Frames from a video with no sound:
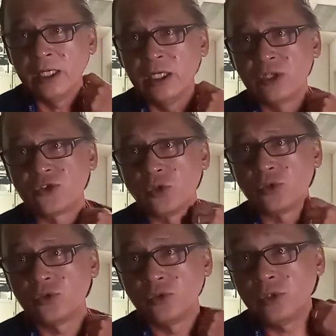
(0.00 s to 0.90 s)
so to
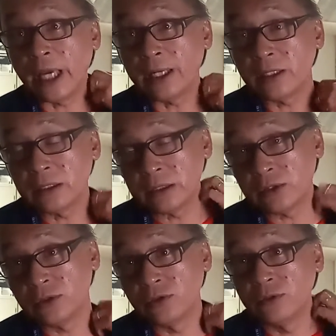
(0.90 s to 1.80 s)
do that,
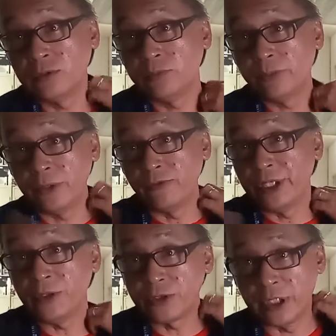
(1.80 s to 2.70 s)
to
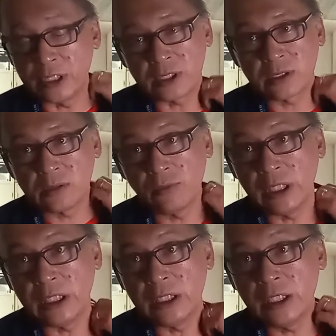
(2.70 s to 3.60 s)
reduce this,
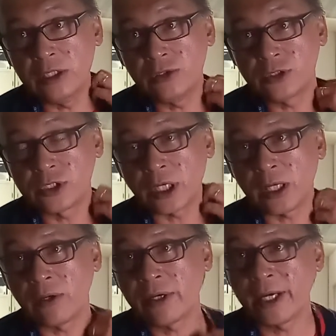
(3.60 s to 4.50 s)
we need to set our
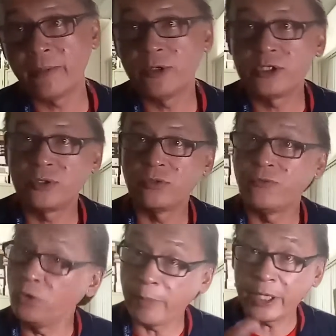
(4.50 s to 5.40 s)
cameras to full
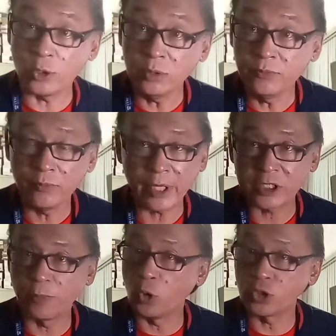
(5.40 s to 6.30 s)
manual,
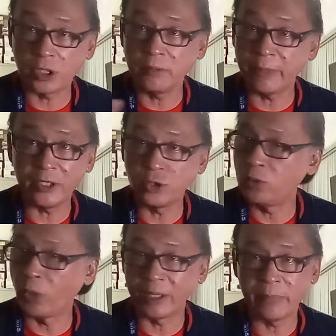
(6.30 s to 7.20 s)
exposure manual,
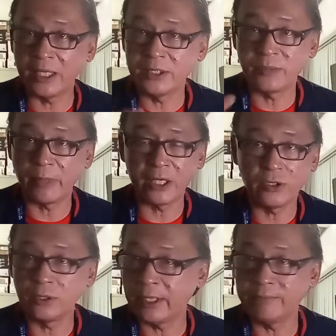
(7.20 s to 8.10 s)
white balance
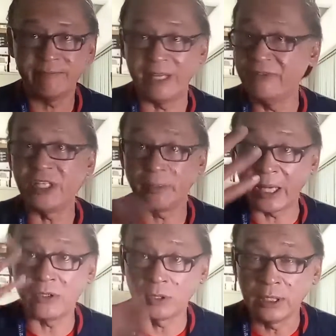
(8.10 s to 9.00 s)
manual, everything
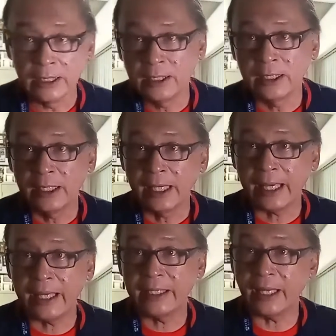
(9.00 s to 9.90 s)
manual,
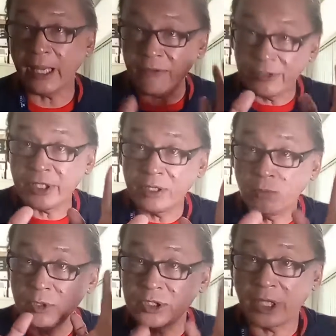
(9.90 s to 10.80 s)
and everything
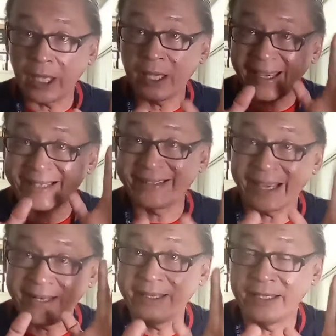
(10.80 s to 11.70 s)
will stay
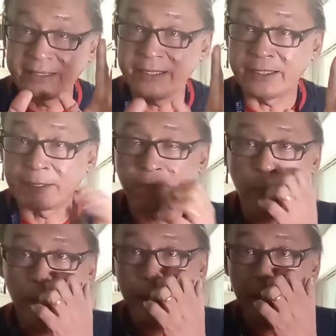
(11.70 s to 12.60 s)
exactly as it is.
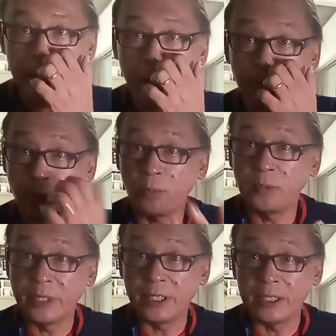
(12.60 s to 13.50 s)
Now the problem
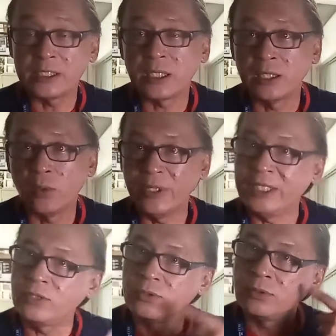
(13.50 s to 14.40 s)
here is we need
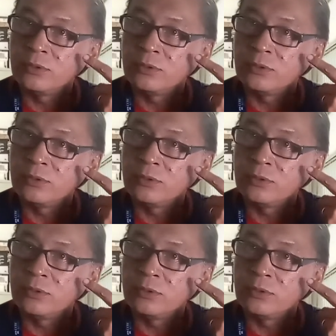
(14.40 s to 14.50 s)
to